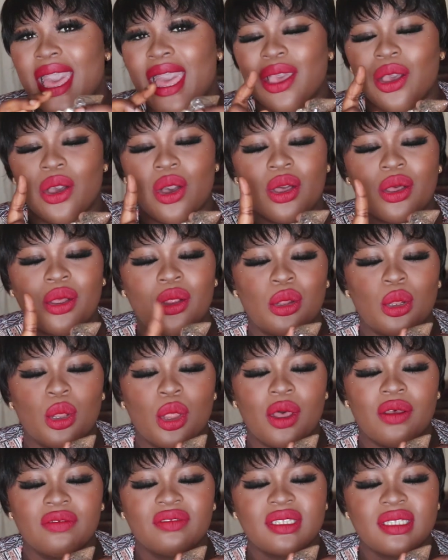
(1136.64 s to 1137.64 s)
I got
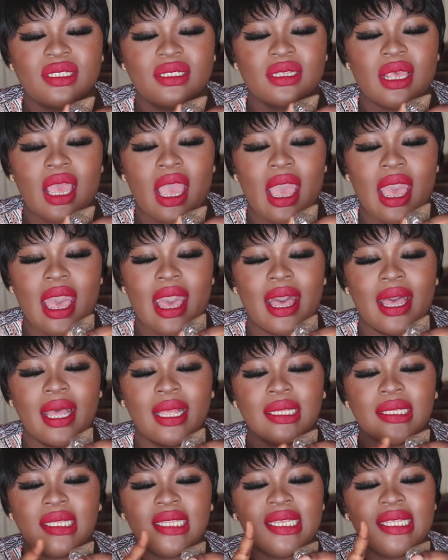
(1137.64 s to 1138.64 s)
cloves,
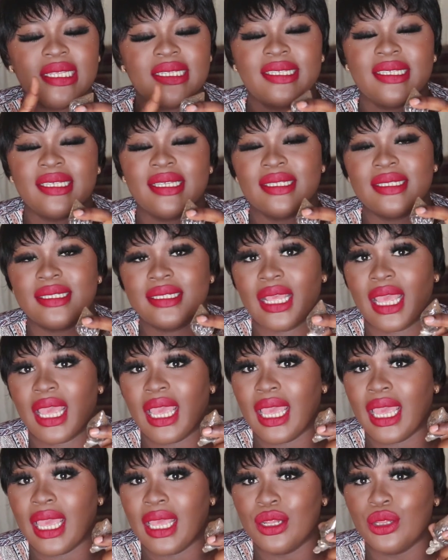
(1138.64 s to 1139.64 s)
and this is
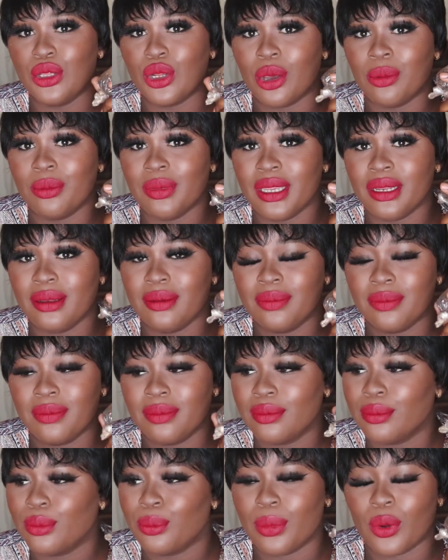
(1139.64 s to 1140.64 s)
a numbing
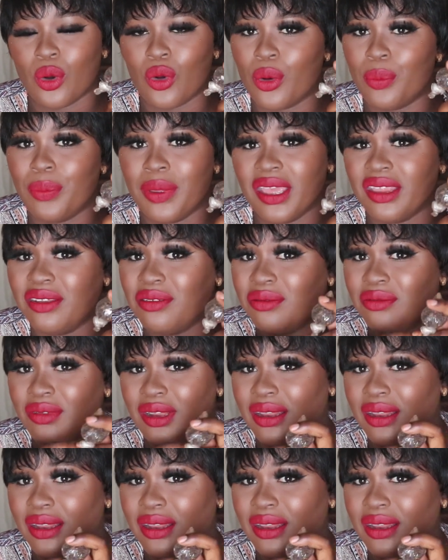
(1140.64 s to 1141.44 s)
or pain